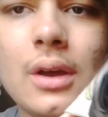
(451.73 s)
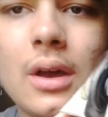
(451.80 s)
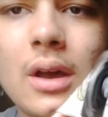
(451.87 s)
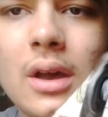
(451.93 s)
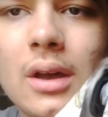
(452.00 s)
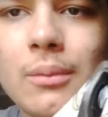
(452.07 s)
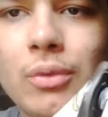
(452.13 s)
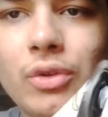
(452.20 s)

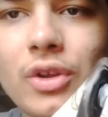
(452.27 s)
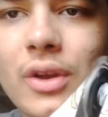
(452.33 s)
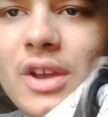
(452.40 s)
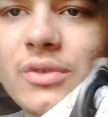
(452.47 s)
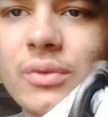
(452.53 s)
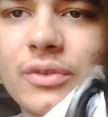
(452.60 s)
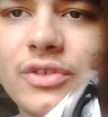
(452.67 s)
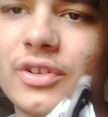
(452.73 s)
although
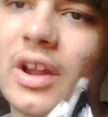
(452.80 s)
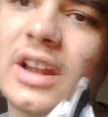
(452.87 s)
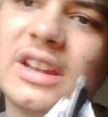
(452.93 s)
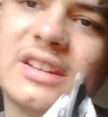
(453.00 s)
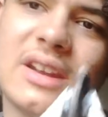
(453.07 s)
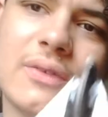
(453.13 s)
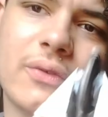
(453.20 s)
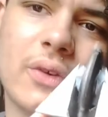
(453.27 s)
his one's slightly
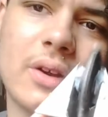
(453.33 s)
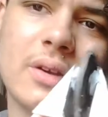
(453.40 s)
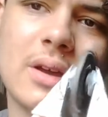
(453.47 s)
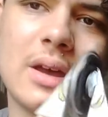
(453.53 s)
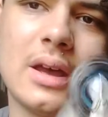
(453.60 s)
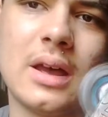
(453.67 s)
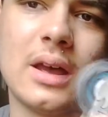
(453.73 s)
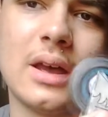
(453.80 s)
different.
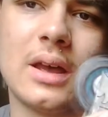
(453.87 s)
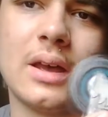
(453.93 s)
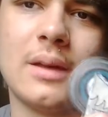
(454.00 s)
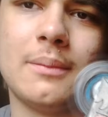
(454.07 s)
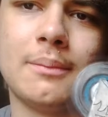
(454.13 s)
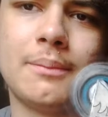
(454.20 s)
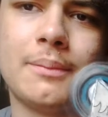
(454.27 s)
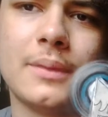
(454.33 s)

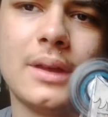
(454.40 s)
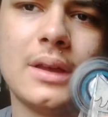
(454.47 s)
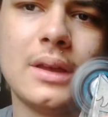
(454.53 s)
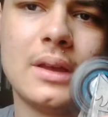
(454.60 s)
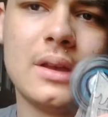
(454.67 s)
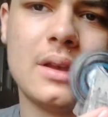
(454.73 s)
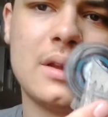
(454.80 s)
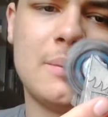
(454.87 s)

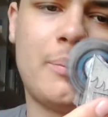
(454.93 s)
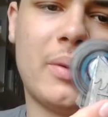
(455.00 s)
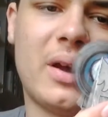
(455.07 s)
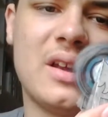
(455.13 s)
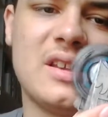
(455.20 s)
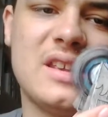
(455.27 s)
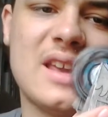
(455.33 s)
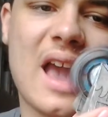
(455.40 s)

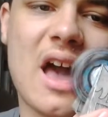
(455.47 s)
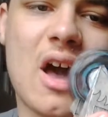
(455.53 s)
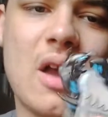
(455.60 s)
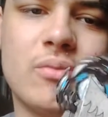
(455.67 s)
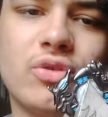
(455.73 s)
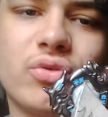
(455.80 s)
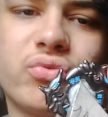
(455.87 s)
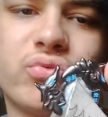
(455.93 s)
But yeah,
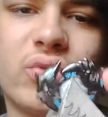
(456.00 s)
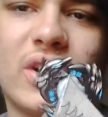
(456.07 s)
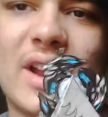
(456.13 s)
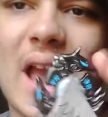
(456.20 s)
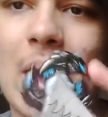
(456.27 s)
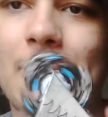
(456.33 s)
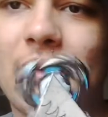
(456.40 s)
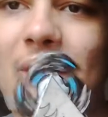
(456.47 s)
I'm just really
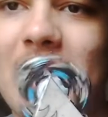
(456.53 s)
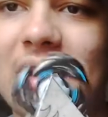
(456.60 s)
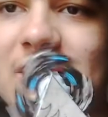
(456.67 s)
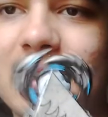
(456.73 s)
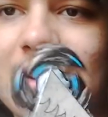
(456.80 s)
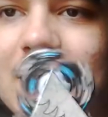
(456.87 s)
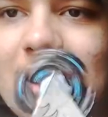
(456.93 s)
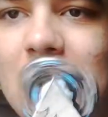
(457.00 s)
happy with how it
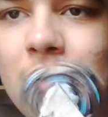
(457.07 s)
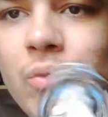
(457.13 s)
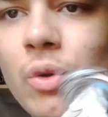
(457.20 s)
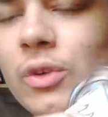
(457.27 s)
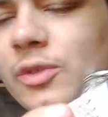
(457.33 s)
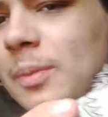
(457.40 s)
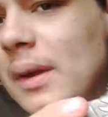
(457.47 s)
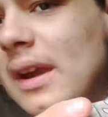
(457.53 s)
turned out.
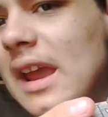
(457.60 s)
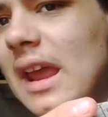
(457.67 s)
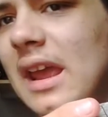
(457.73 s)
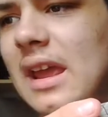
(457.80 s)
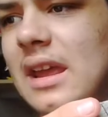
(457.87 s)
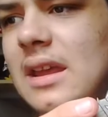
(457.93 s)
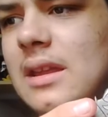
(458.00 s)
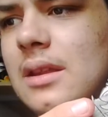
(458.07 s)
Wolf Spirit
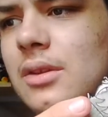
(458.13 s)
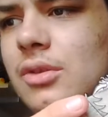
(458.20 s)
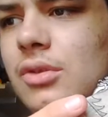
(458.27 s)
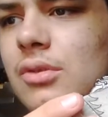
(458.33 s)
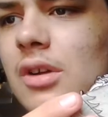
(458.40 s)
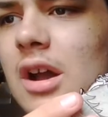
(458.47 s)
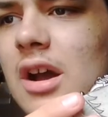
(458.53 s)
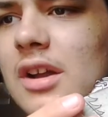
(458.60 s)

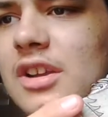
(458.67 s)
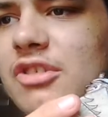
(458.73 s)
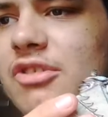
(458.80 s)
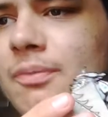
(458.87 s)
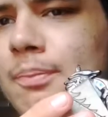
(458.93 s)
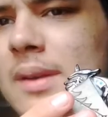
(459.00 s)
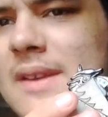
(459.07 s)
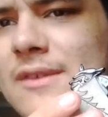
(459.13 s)
in Carnage, I
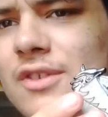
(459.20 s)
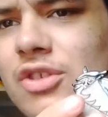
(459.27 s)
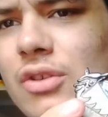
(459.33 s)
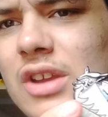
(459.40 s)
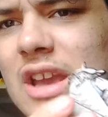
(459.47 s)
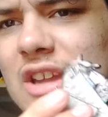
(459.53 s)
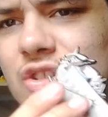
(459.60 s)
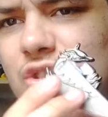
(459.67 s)
believe it's
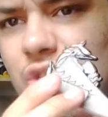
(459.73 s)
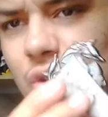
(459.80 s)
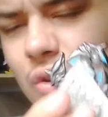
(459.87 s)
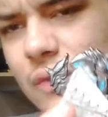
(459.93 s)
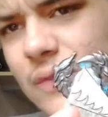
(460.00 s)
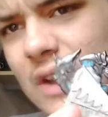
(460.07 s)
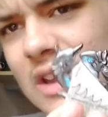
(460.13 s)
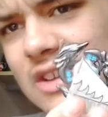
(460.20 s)
only had
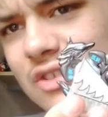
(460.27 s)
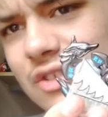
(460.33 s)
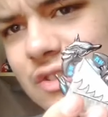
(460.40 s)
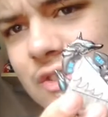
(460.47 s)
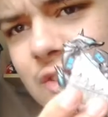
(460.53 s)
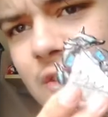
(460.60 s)
2 fights.